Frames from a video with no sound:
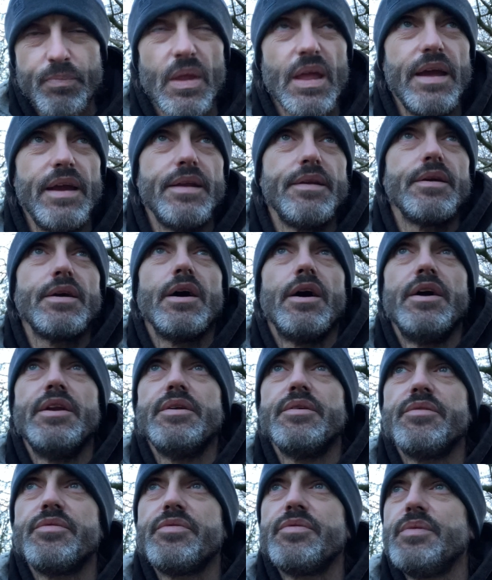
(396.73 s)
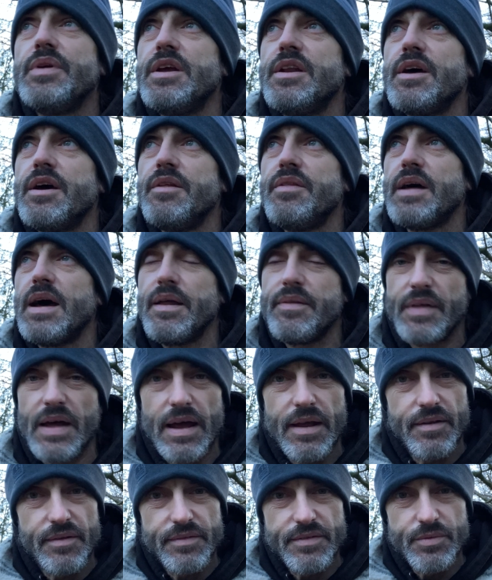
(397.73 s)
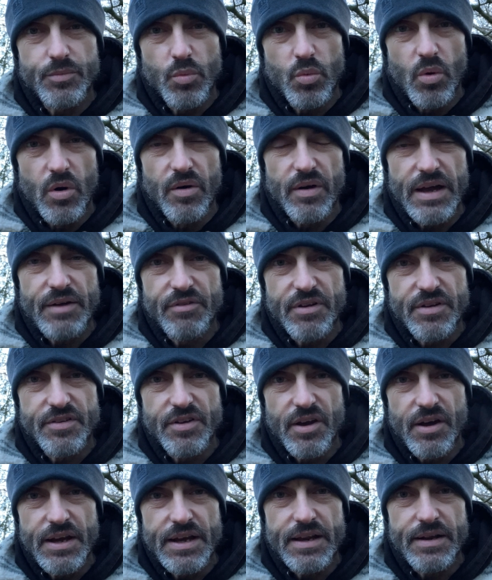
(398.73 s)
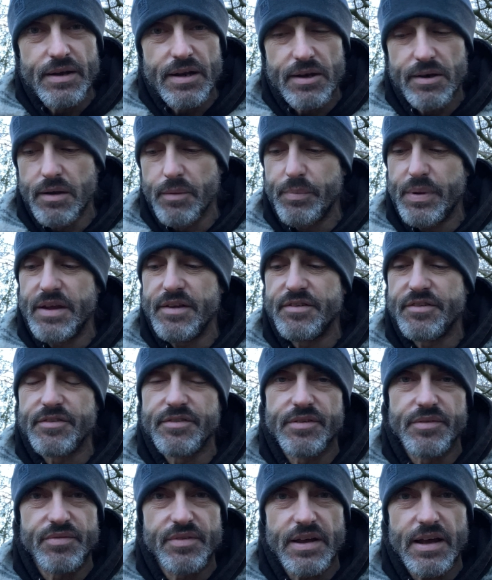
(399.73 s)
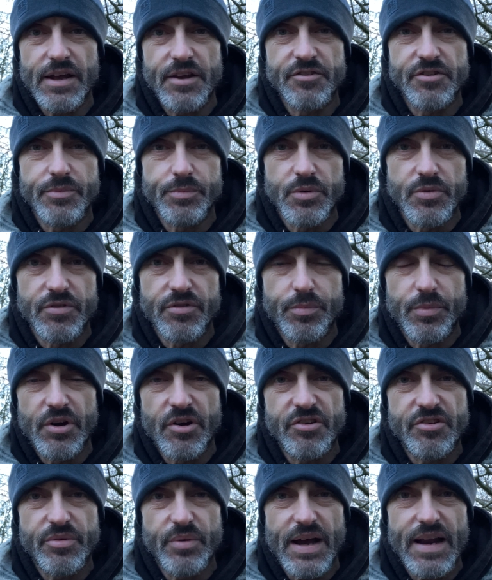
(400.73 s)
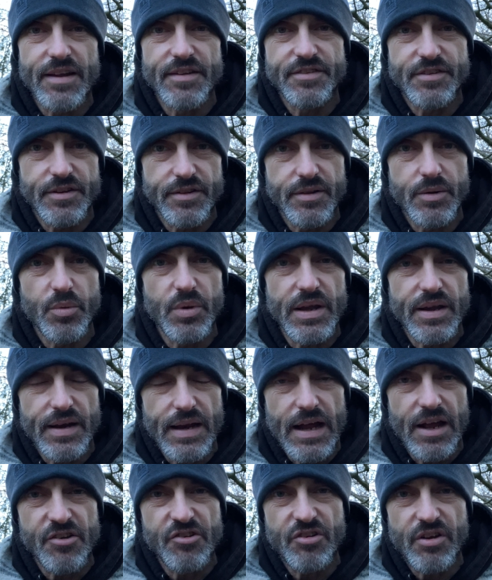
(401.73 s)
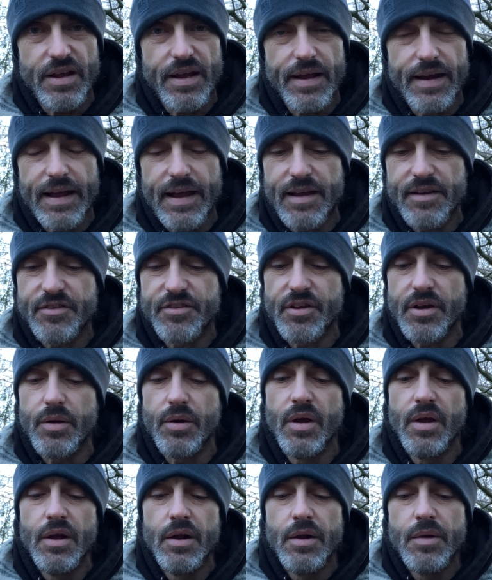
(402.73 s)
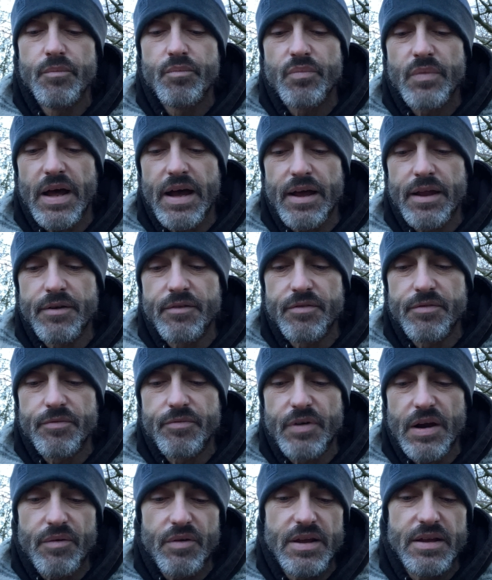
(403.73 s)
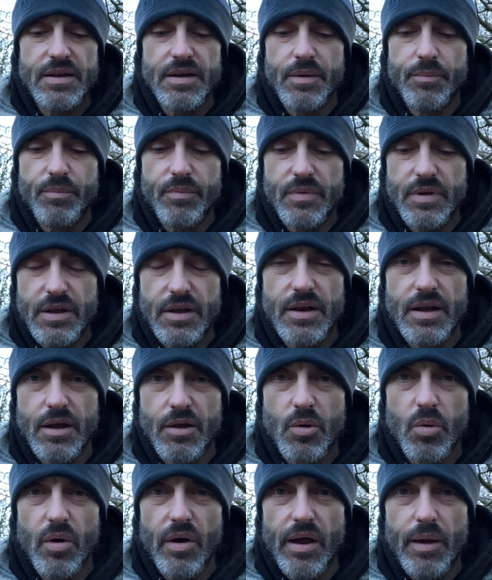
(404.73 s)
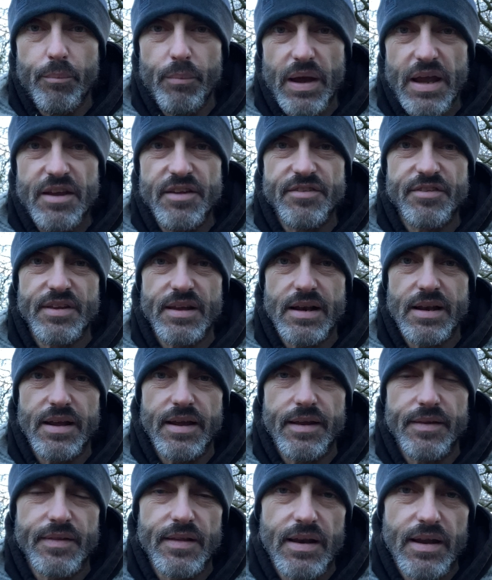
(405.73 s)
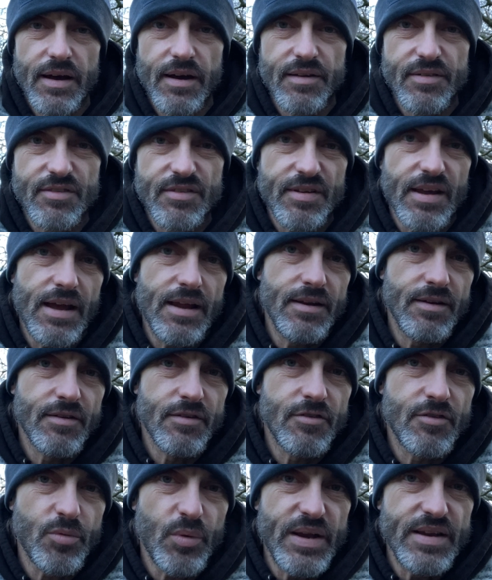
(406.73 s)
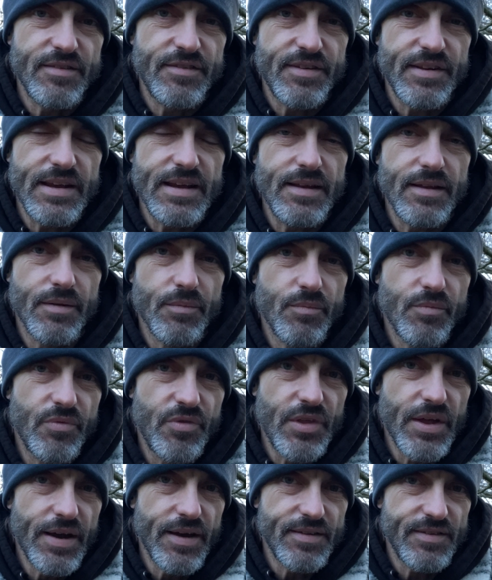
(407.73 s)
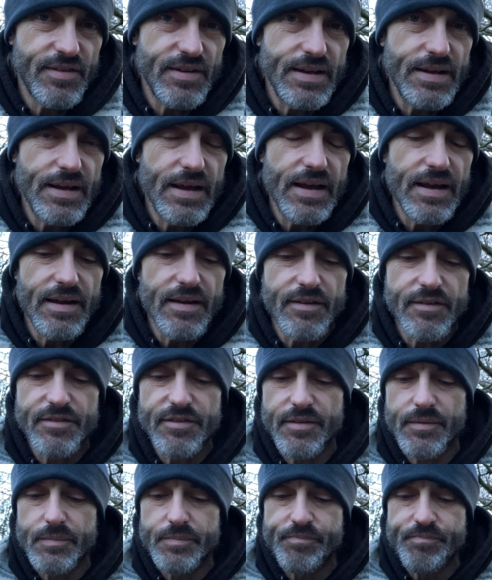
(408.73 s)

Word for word: in kind of you know that that whatever tiny little pieces of tangible spirituality that we can actually connect to and very um, you know quite amazingly in the last 10 20 30 years